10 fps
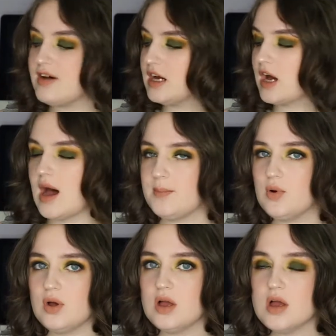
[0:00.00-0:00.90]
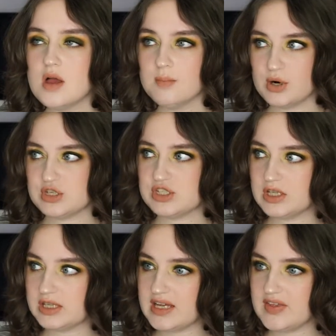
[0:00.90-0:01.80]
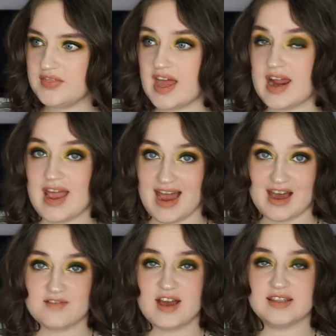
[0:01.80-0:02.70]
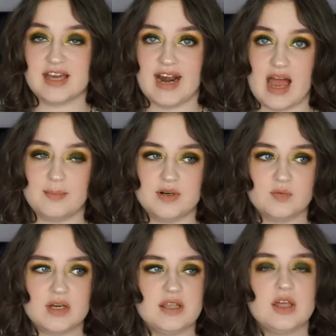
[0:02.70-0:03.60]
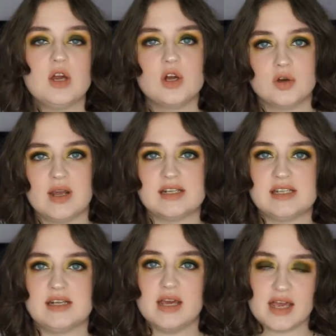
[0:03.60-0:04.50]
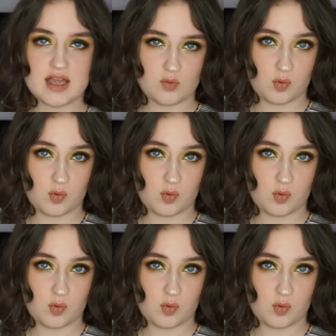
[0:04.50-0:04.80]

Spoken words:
a couple personally that I have had that happen with. Granted, it